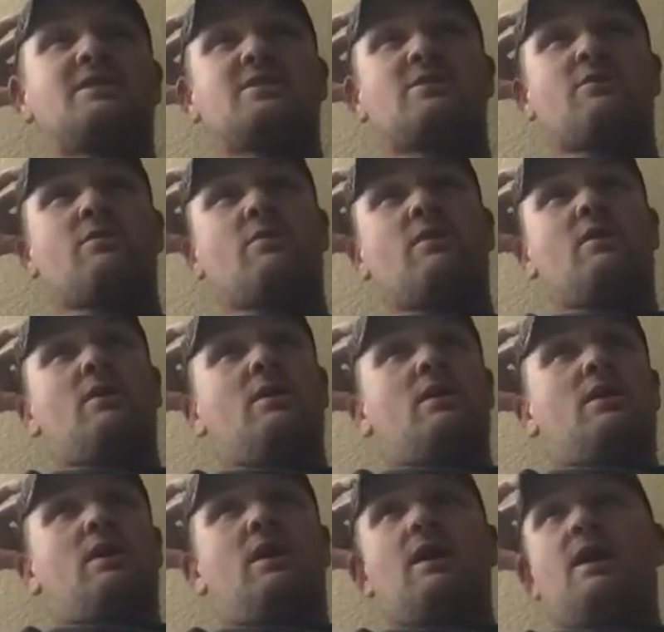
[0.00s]
So
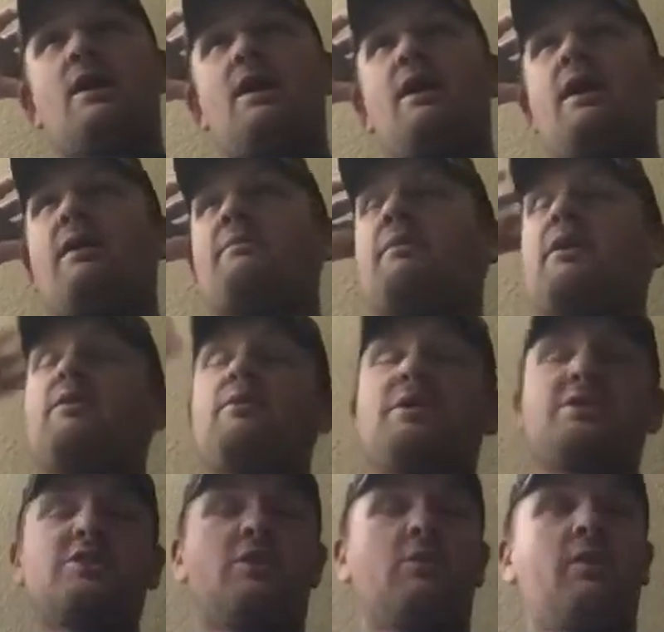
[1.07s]
uh, I'm not
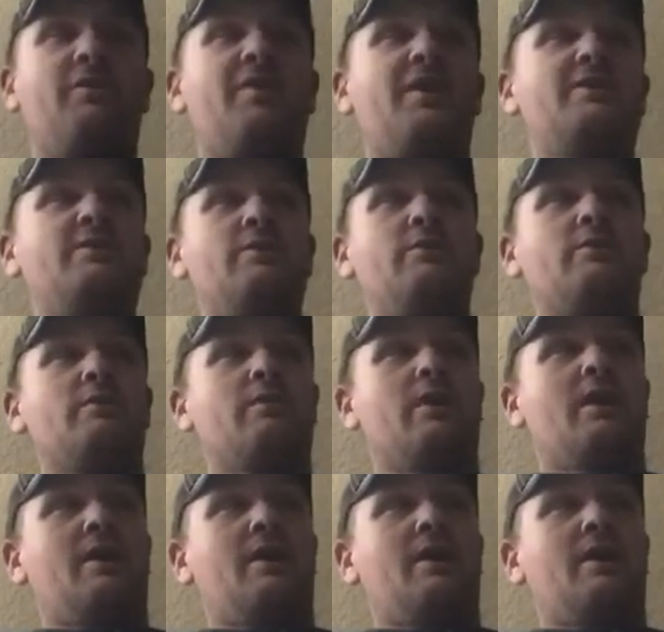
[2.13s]
quite sure what they do.